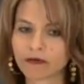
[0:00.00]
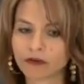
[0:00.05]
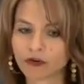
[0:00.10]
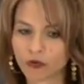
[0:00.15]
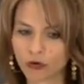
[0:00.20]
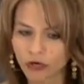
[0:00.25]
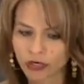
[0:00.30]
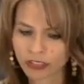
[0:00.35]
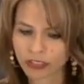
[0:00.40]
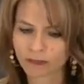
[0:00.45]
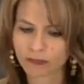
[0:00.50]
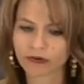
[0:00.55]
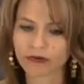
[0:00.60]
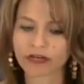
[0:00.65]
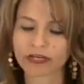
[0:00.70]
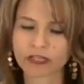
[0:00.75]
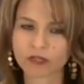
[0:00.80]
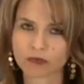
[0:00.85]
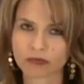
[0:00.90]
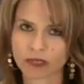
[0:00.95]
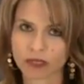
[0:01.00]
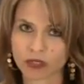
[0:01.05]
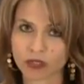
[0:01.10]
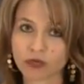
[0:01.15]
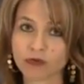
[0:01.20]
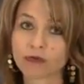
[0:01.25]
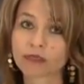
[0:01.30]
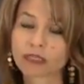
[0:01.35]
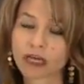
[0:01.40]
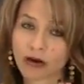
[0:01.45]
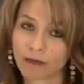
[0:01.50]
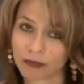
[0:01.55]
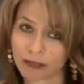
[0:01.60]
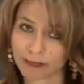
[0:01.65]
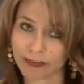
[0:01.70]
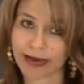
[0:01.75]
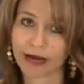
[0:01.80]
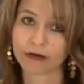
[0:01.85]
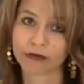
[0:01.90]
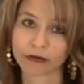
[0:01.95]
Your experience within you is always
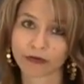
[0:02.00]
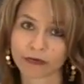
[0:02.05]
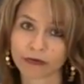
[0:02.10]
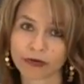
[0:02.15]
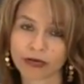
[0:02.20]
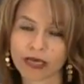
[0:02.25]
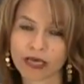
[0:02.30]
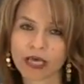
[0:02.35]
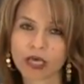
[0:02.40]
about you.